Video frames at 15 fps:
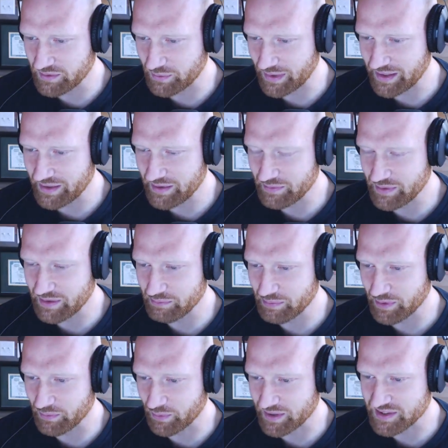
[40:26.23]
Why did I want to
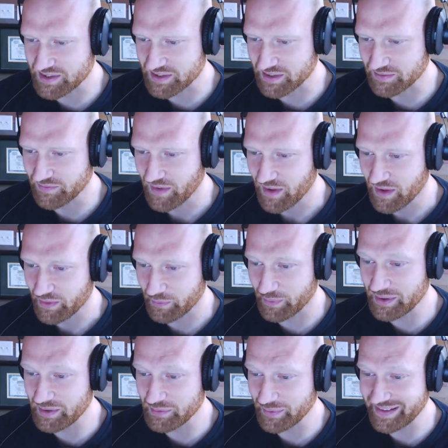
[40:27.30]
put works in there? The
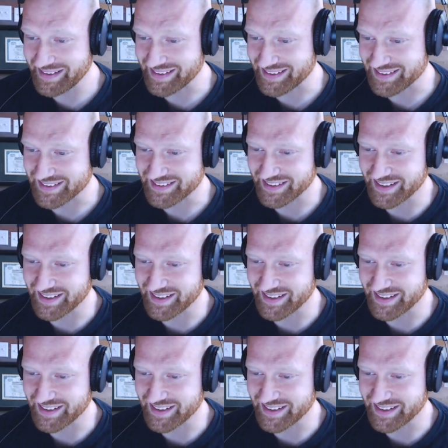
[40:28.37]
wooden weekends.